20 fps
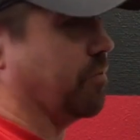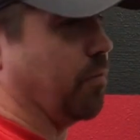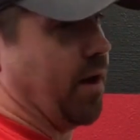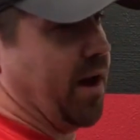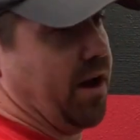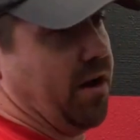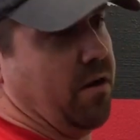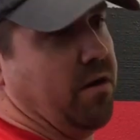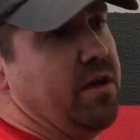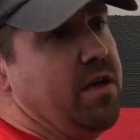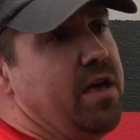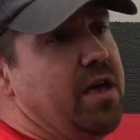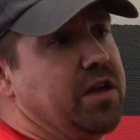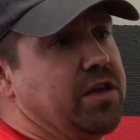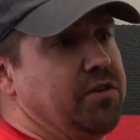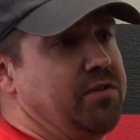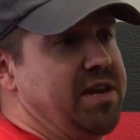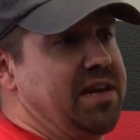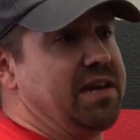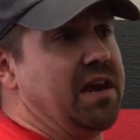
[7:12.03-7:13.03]
is where
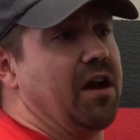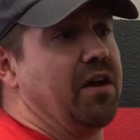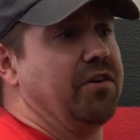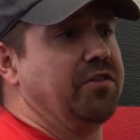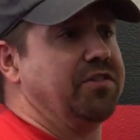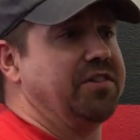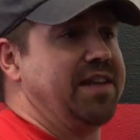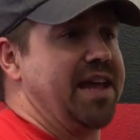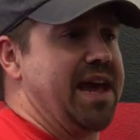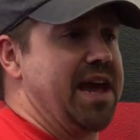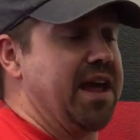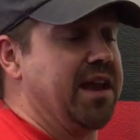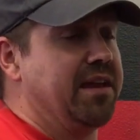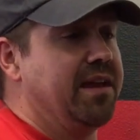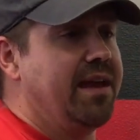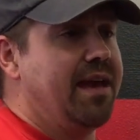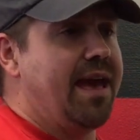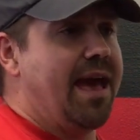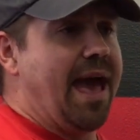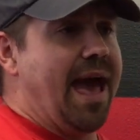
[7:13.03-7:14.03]
you need to
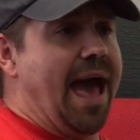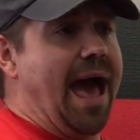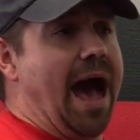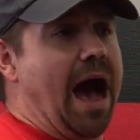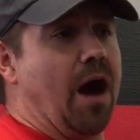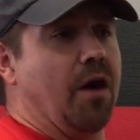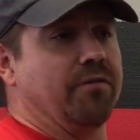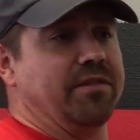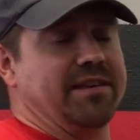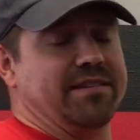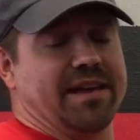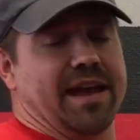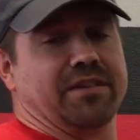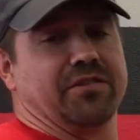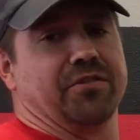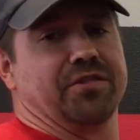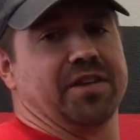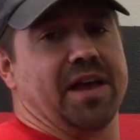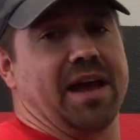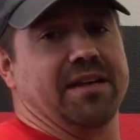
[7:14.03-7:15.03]
understand how these
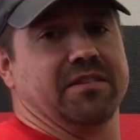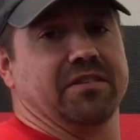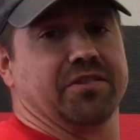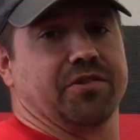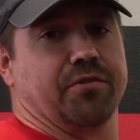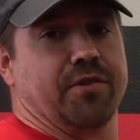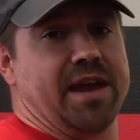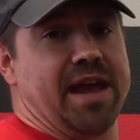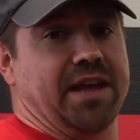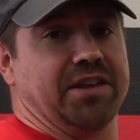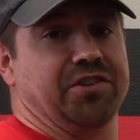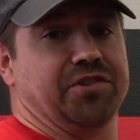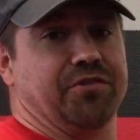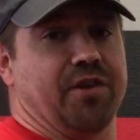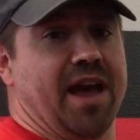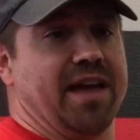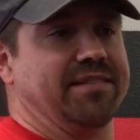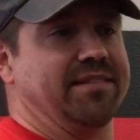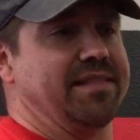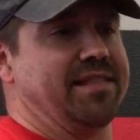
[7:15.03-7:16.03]
exercises create
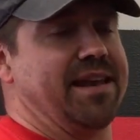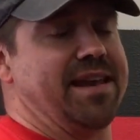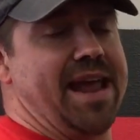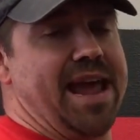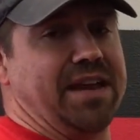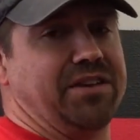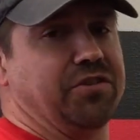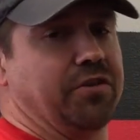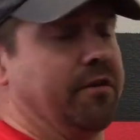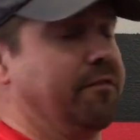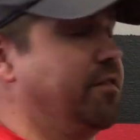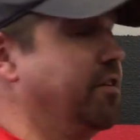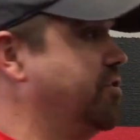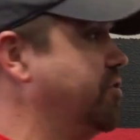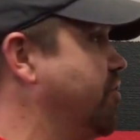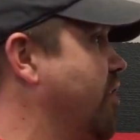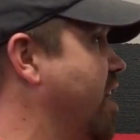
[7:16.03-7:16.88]
stress and the nature of the